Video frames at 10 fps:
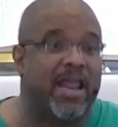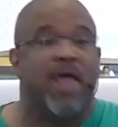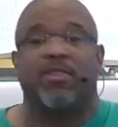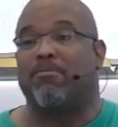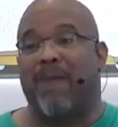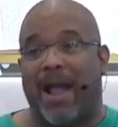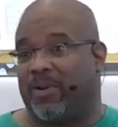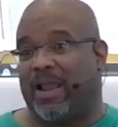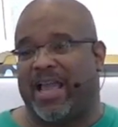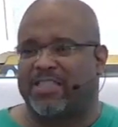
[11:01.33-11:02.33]
my
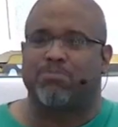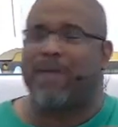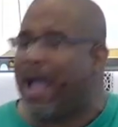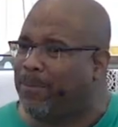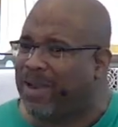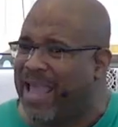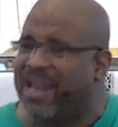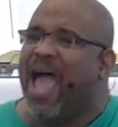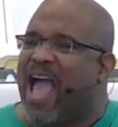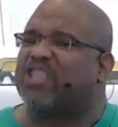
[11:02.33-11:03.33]
plan, because my plan
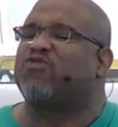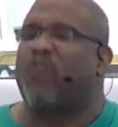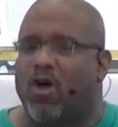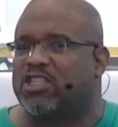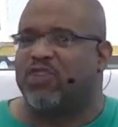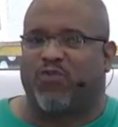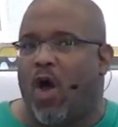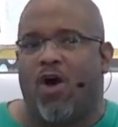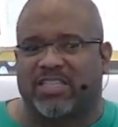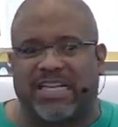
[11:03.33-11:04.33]
has faults and
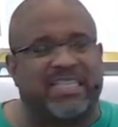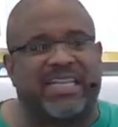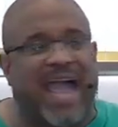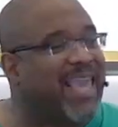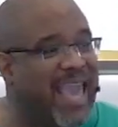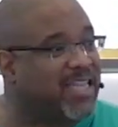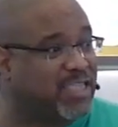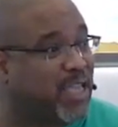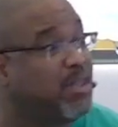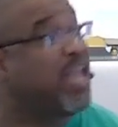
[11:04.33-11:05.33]
flaws in it that I can't
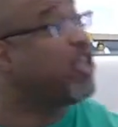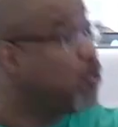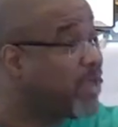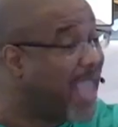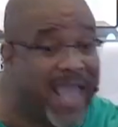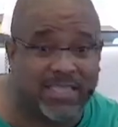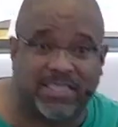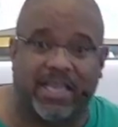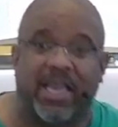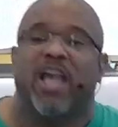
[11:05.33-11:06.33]
see, that you can
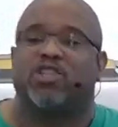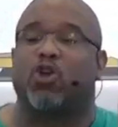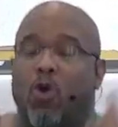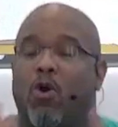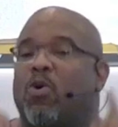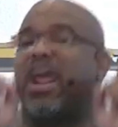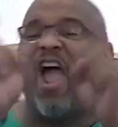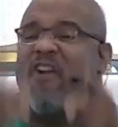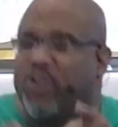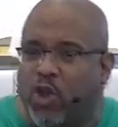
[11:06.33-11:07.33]
see. So, Lord,
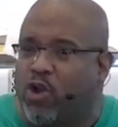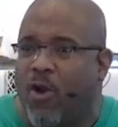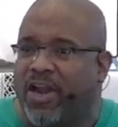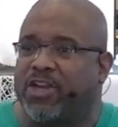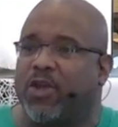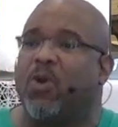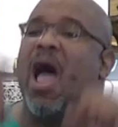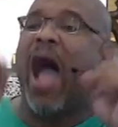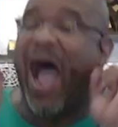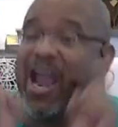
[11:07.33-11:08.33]
whatever you're going to do,
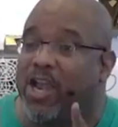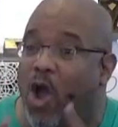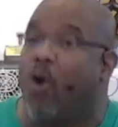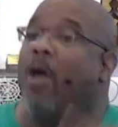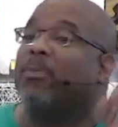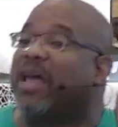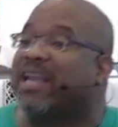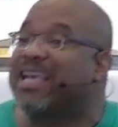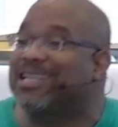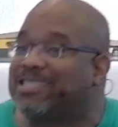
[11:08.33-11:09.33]
I know that
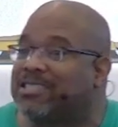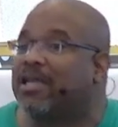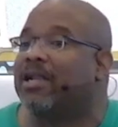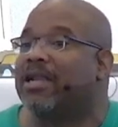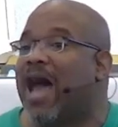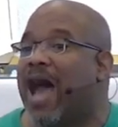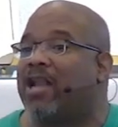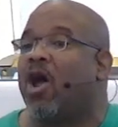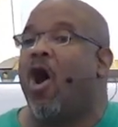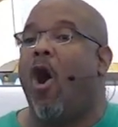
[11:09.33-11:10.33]
it's not
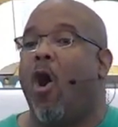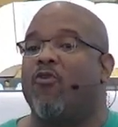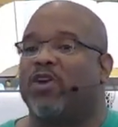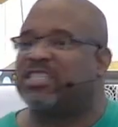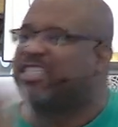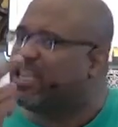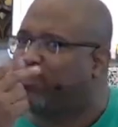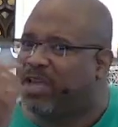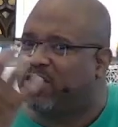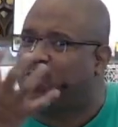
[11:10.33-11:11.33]
over just
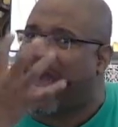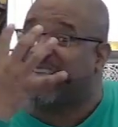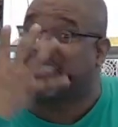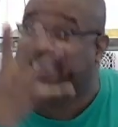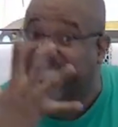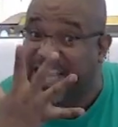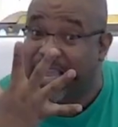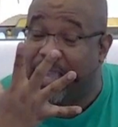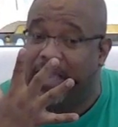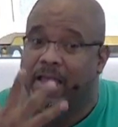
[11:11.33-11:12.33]
because what I
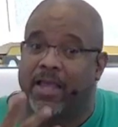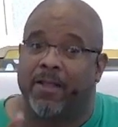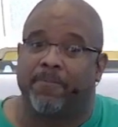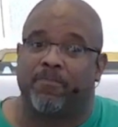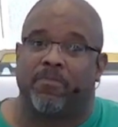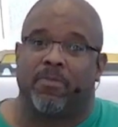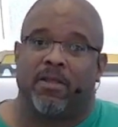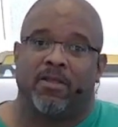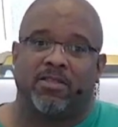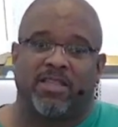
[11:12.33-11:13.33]
see
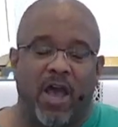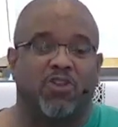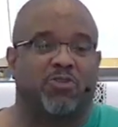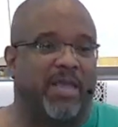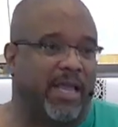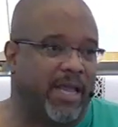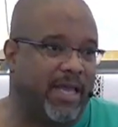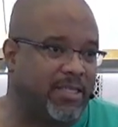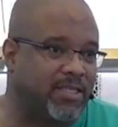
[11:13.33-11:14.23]
tells me it is.